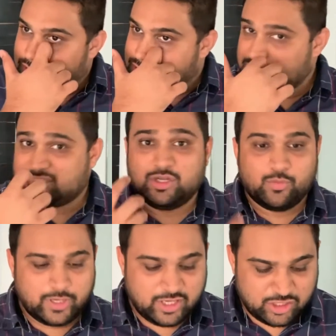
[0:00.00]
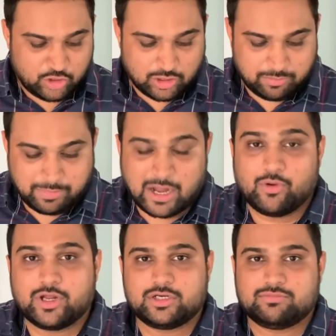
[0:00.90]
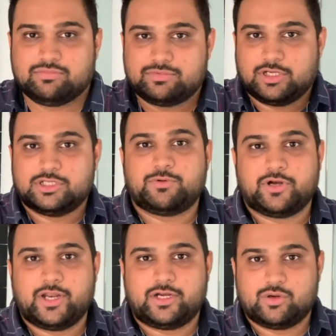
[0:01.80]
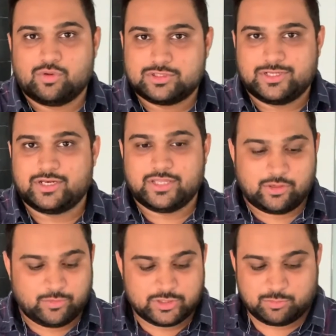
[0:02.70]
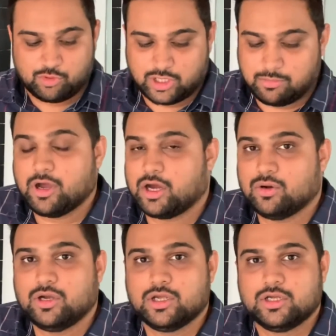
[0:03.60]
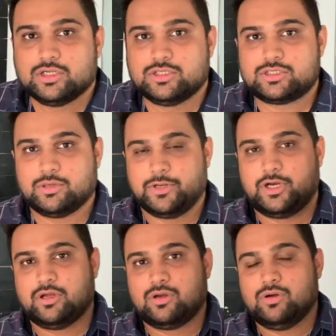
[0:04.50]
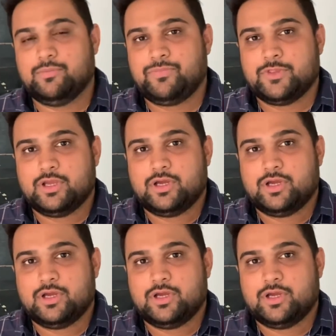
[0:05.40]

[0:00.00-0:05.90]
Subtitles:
Just the way your power surge protector was there that we spoke about just a minute ago.